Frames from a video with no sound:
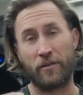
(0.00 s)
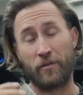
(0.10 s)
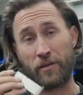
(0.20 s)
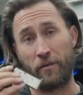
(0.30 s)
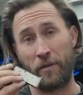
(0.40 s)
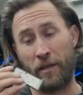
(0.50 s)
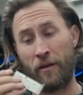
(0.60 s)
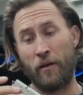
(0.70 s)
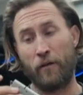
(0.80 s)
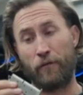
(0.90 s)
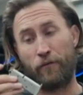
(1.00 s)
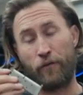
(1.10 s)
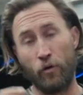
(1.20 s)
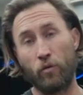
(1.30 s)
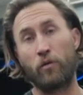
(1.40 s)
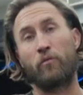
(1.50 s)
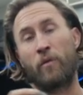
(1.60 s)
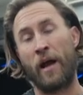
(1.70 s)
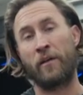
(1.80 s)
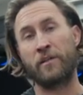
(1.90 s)
so it's going to be fewer
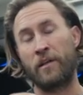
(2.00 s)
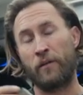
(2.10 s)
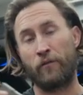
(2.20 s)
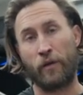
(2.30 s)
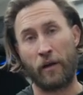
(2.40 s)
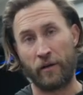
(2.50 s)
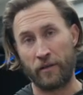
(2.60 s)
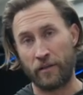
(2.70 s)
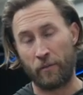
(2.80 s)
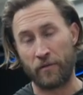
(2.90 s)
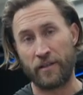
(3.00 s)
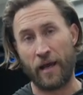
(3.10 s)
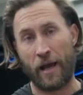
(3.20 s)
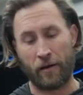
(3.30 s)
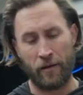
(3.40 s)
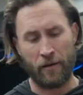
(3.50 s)
rounds than if you carried a double stack.